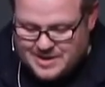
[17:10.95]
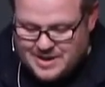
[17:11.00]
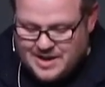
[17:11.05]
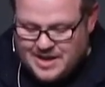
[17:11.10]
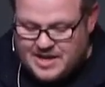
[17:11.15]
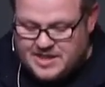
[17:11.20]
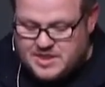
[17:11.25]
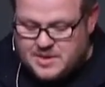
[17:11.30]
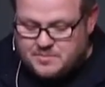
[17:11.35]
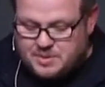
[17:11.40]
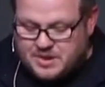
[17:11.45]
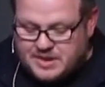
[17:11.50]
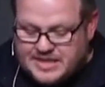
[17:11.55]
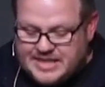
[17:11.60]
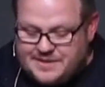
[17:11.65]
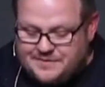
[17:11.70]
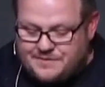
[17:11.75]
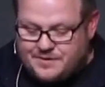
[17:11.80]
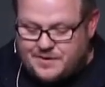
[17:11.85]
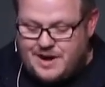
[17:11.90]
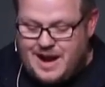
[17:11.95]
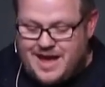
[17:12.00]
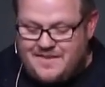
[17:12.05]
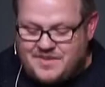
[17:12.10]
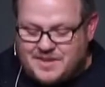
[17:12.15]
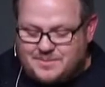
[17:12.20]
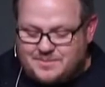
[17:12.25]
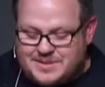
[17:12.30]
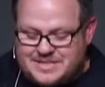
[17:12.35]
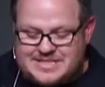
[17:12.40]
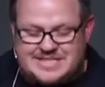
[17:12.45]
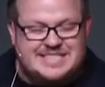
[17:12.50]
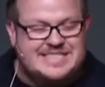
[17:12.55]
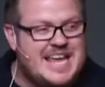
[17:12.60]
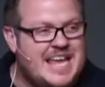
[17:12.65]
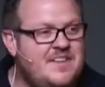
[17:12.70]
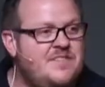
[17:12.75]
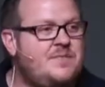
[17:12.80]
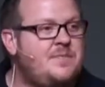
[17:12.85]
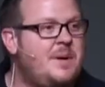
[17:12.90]
And the believer, having been
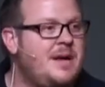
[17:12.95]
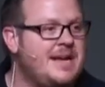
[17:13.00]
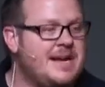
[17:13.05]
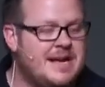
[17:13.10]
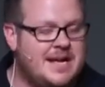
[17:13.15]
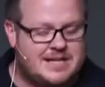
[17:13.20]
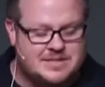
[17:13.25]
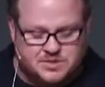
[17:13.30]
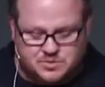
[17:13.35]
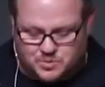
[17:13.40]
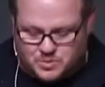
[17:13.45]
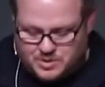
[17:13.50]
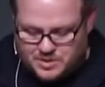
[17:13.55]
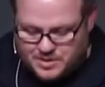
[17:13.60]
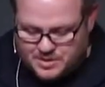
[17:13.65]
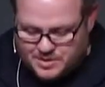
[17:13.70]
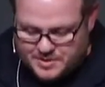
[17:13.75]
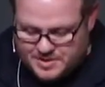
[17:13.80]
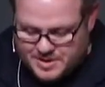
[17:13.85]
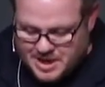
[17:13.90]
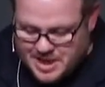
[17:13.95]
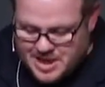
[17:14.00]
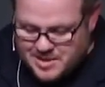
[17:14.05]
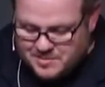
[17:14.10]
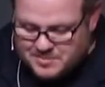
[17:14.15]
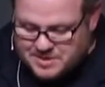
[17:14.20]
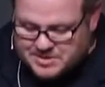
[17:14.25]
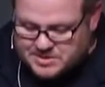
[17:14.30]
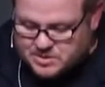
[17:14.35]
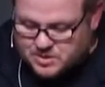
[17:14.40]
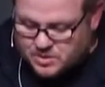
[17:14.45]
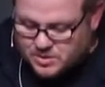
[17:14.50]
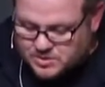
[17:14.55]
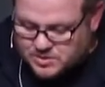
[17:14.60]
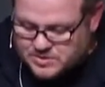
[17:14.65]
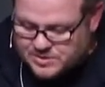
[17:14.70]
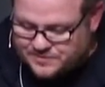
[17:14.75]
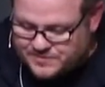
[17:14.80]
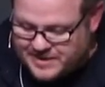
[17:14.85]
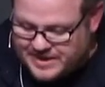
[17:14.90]
saved by God's word, must
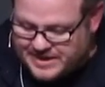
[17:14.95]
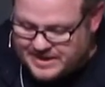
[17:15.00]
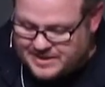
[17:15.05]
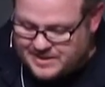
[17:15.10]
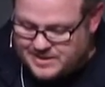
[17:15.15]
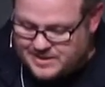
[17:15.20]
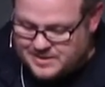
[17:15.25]
cultivate